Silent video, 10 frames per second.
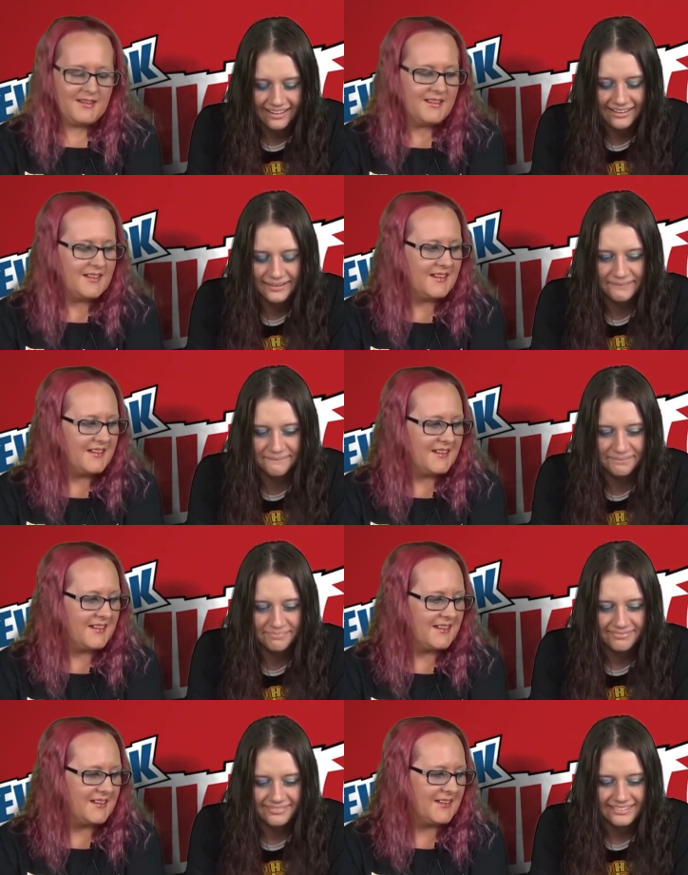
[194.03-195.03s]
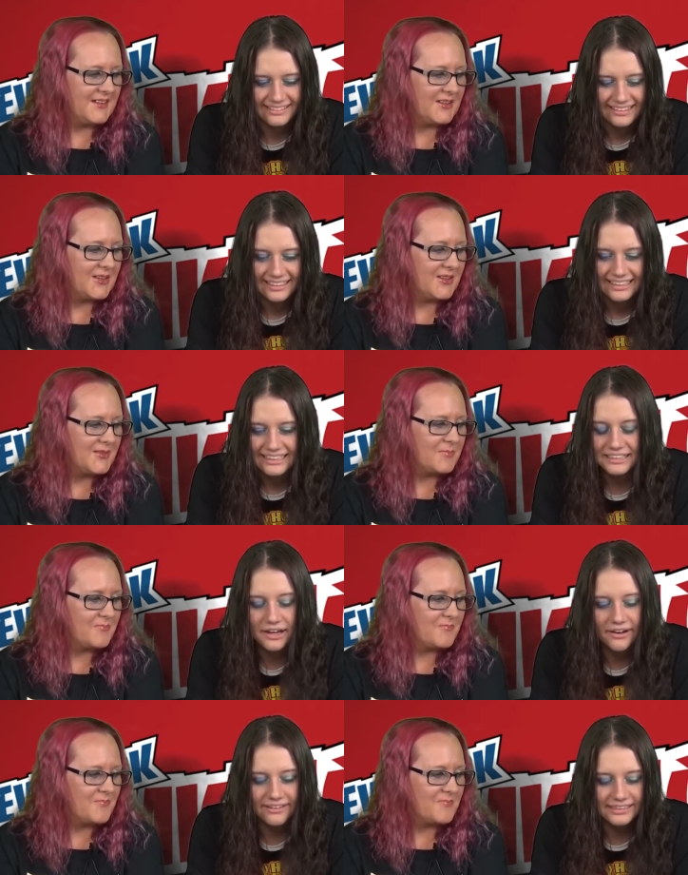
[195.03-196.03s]
Speaker 1: um, you
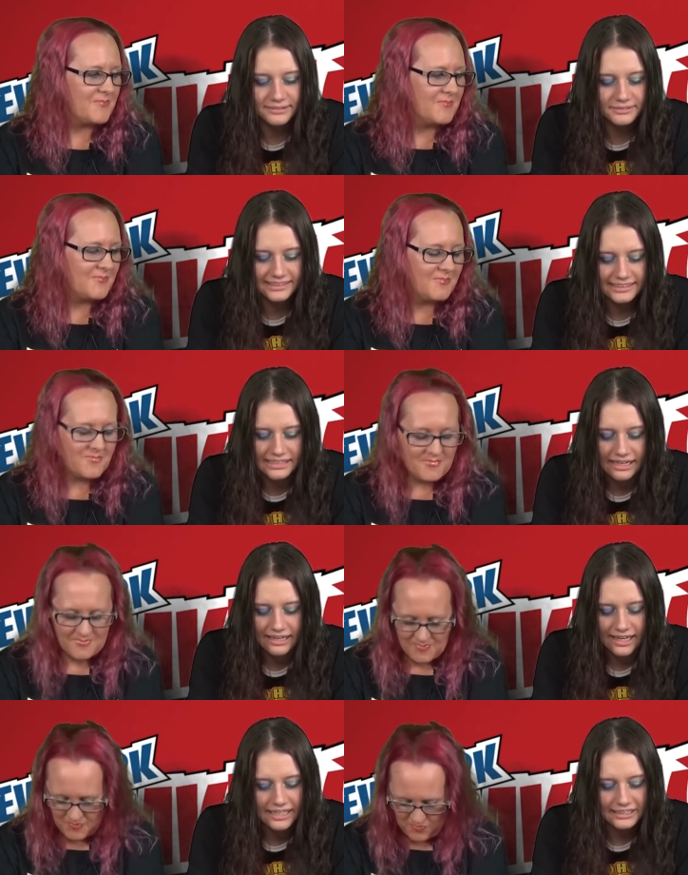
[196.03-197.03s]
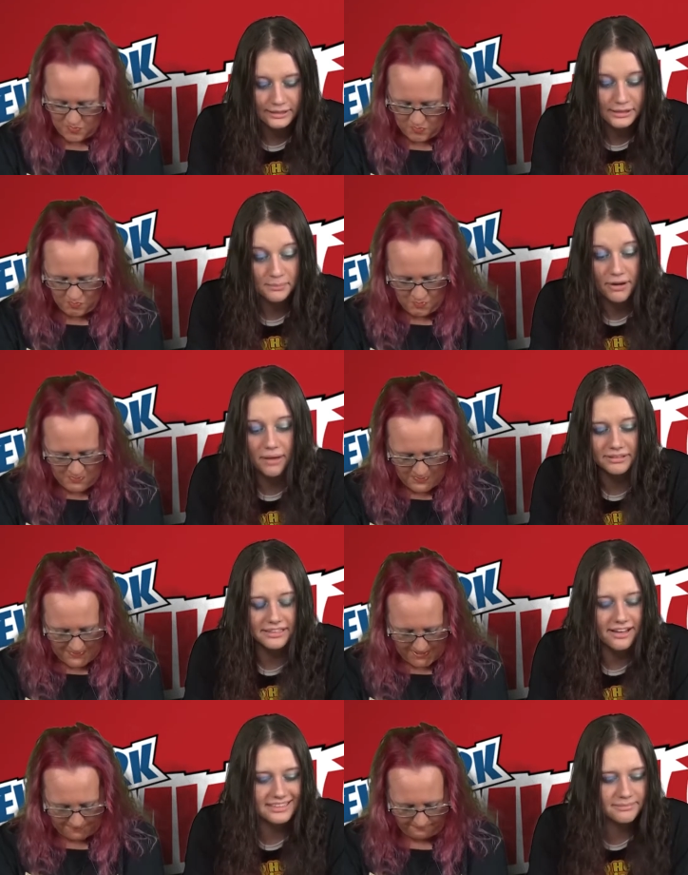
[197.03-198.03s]
know, it, you're probably
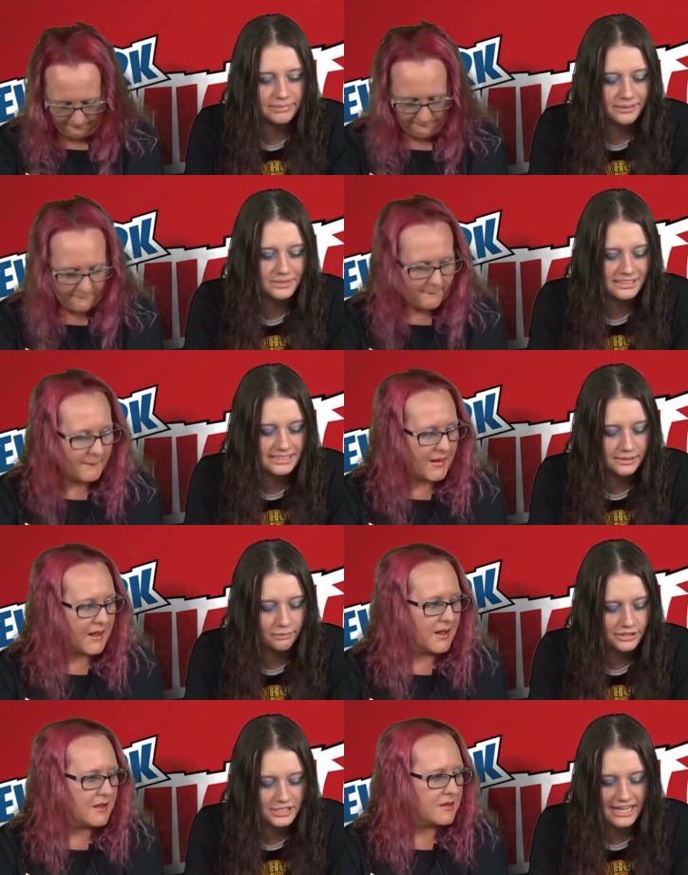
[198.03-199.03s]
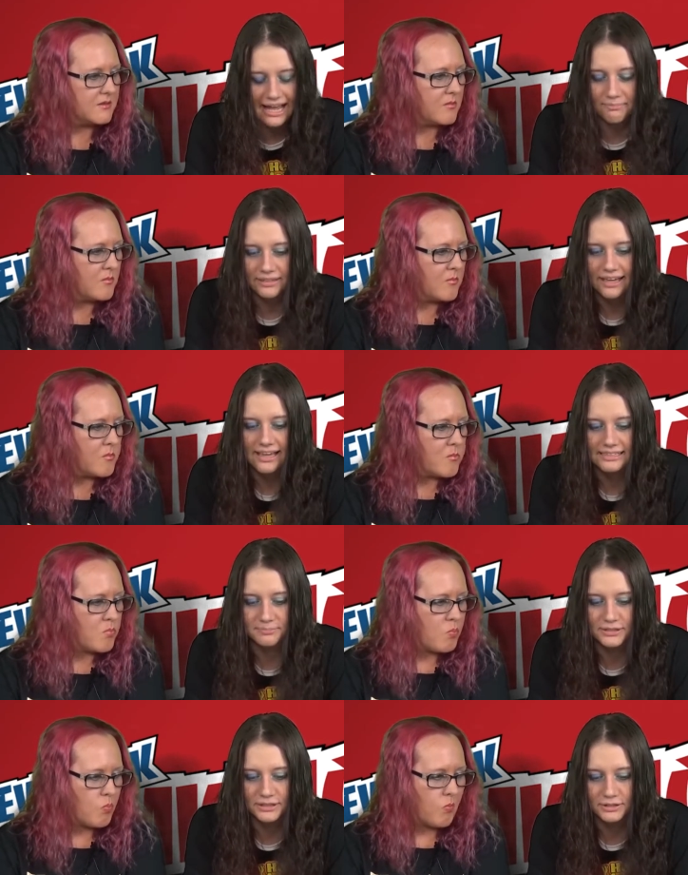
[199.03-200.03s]
not going to be able to see what just happened, guys,
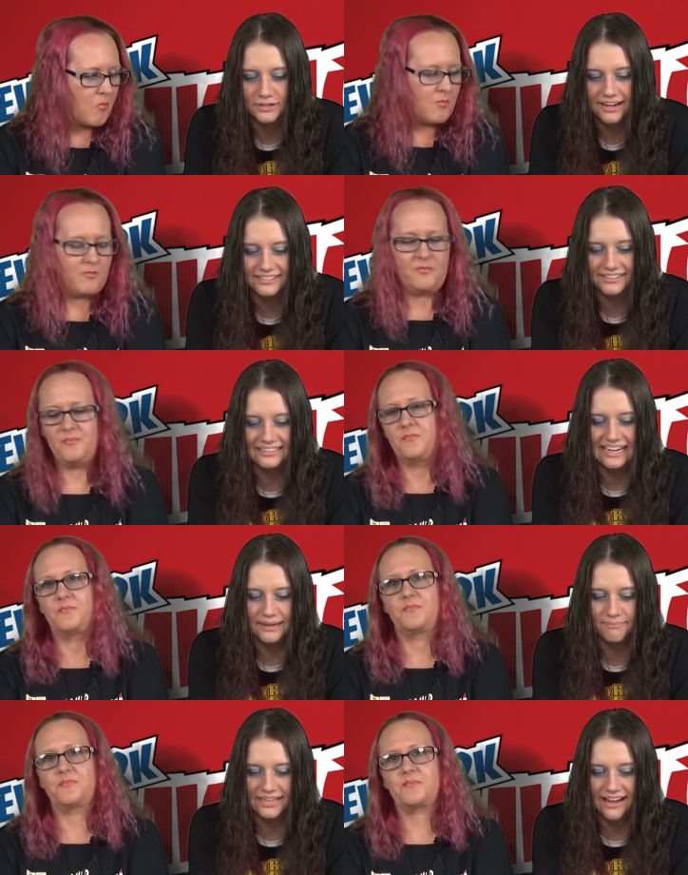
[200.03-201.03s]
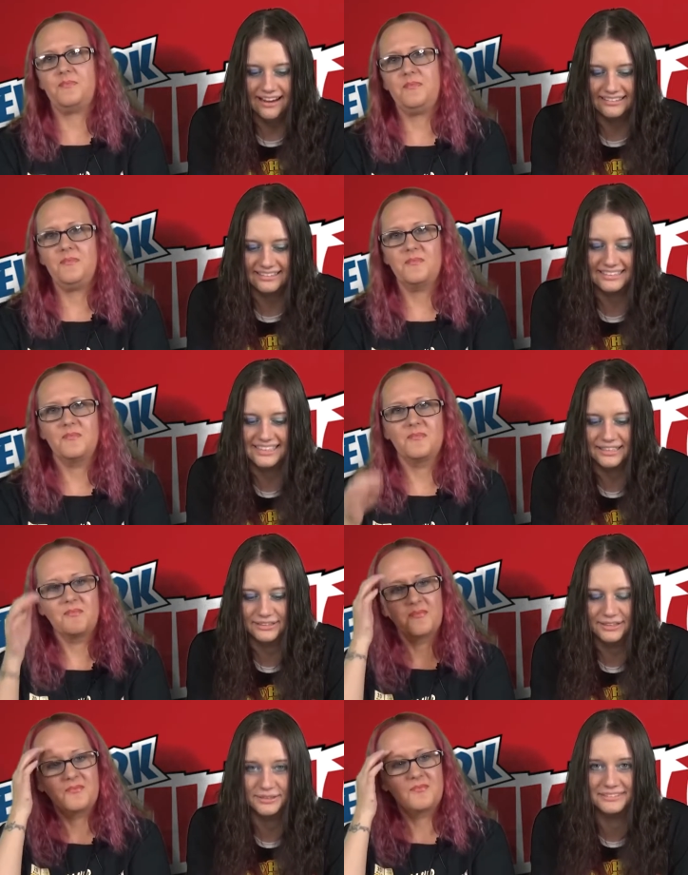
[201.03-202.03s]
but the director came behind us and
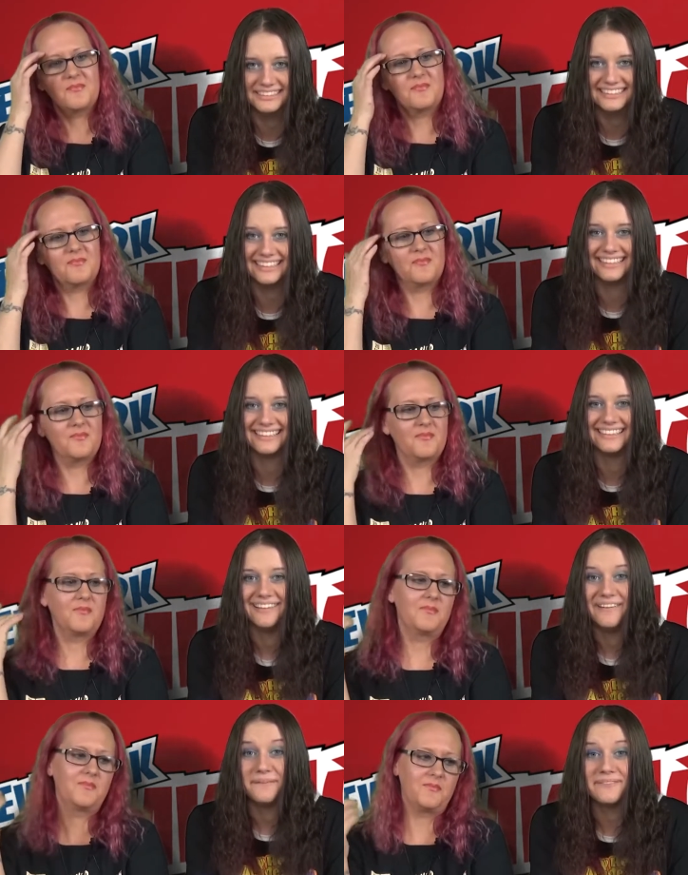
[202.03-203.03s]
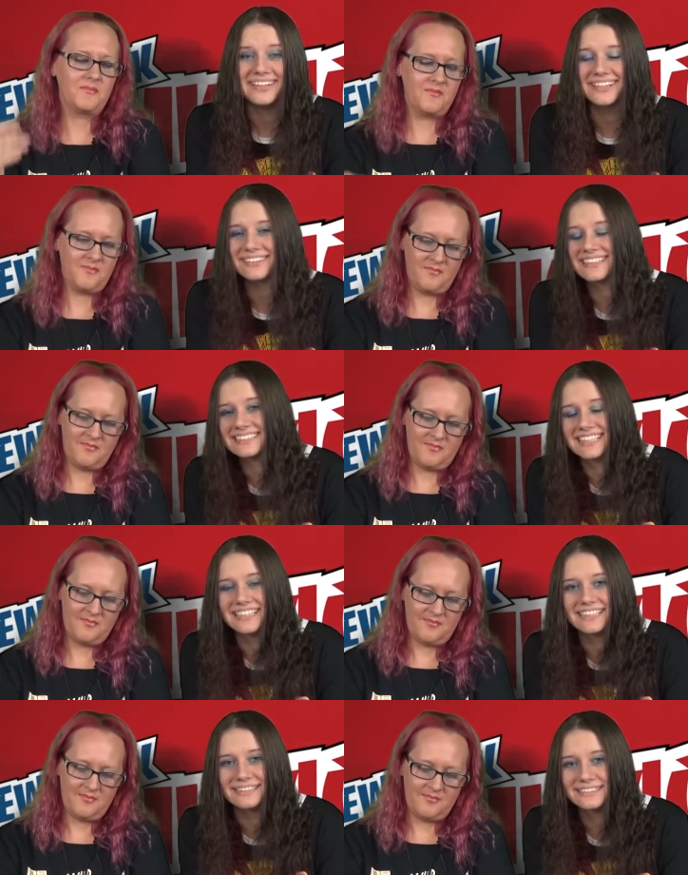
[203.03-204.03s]
closed the window because
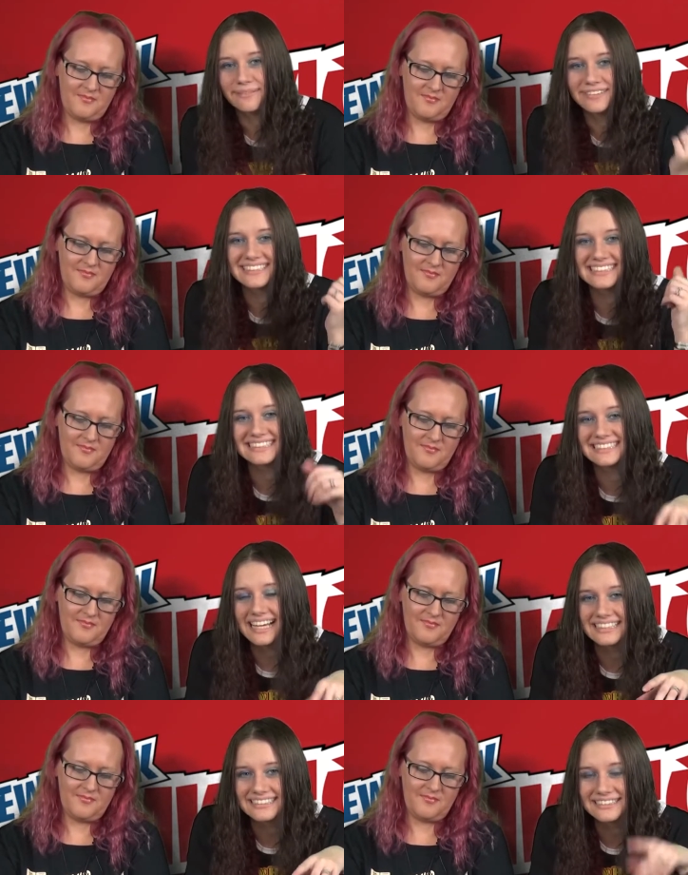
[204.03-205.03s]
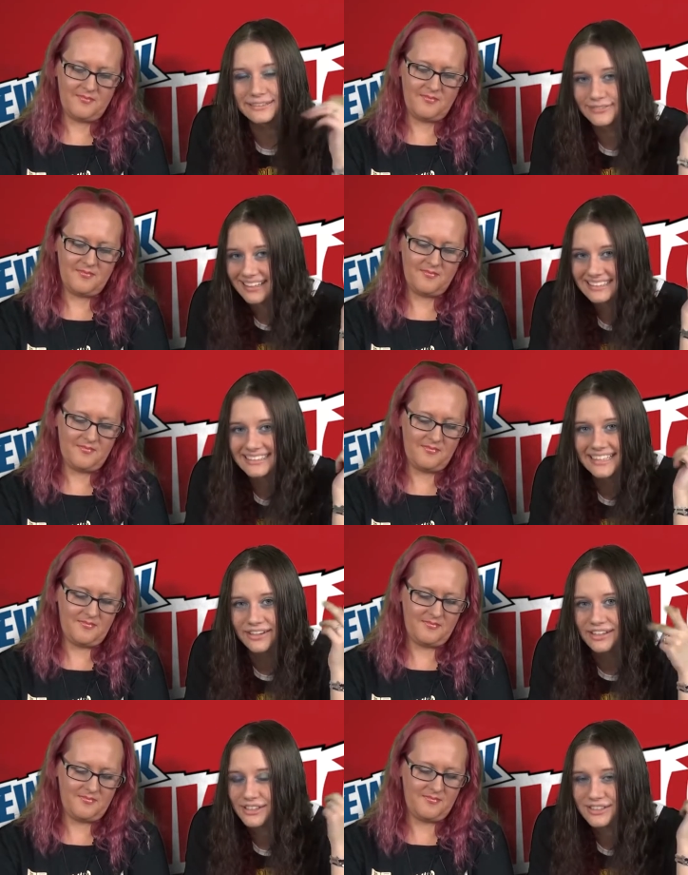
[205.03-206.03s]
uh, someone decides to race
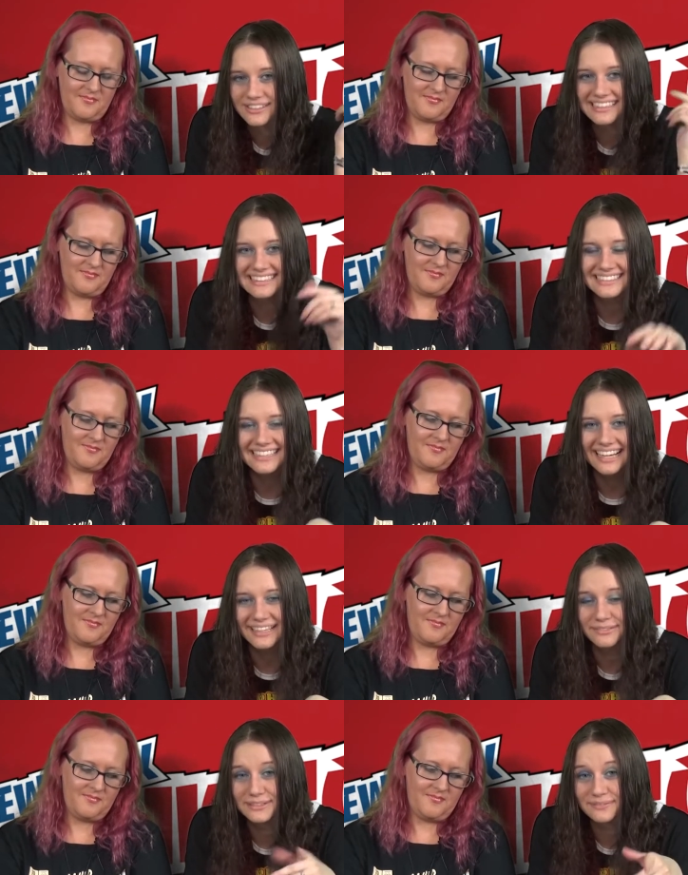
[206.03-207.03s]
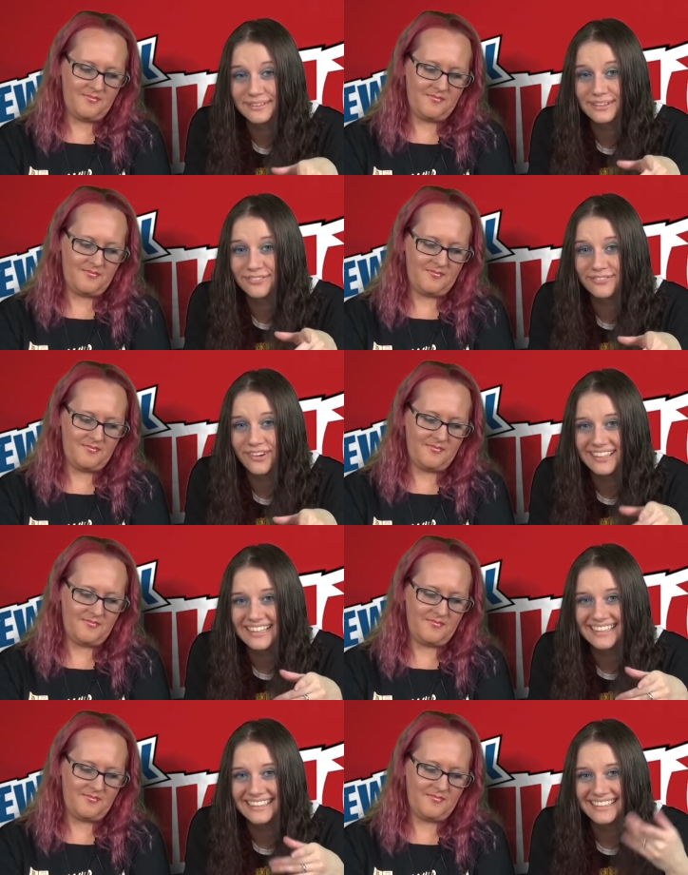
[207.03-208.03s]
down our streets, and it was really
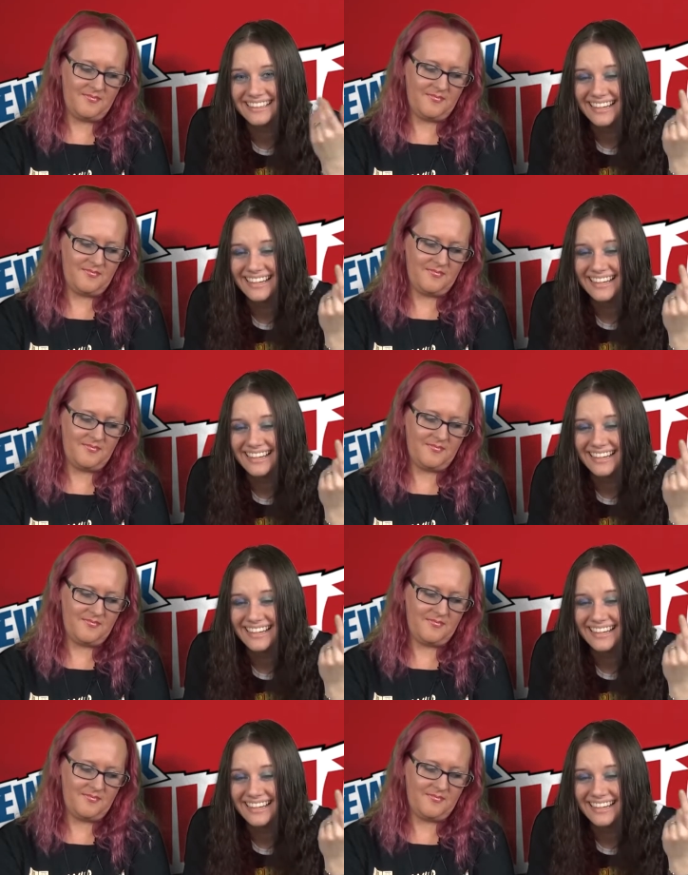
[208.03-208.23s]
funny.